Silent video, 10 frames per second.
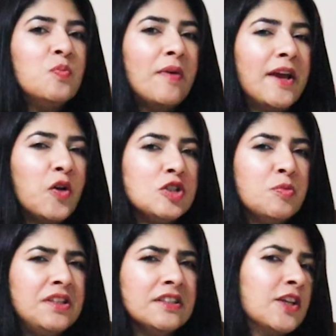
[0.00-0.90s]
might
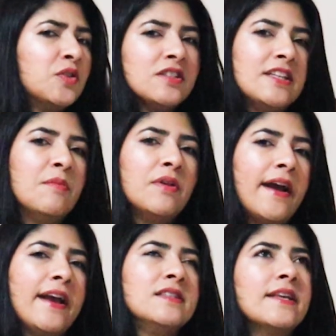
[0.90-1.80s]
also be thinking on the same
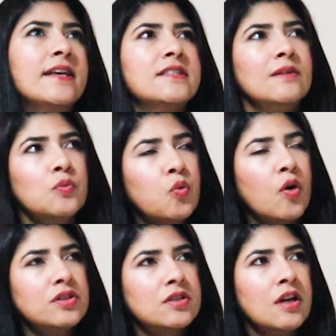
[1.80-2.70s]
lines, as in
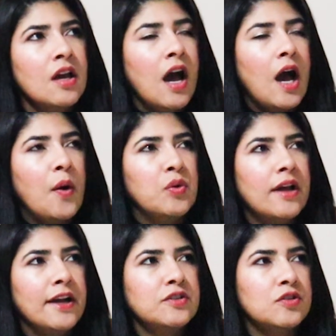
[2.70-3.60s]
what I would
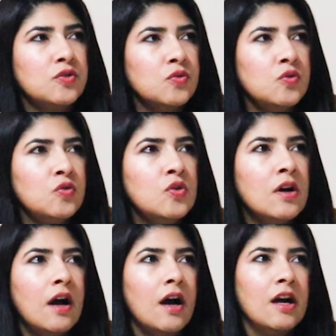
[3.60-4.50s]
like to do
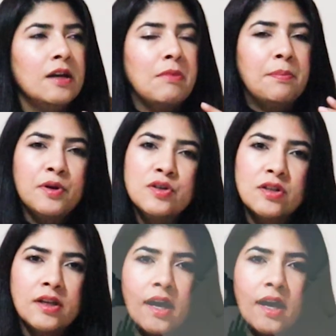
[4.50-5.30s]
in my personal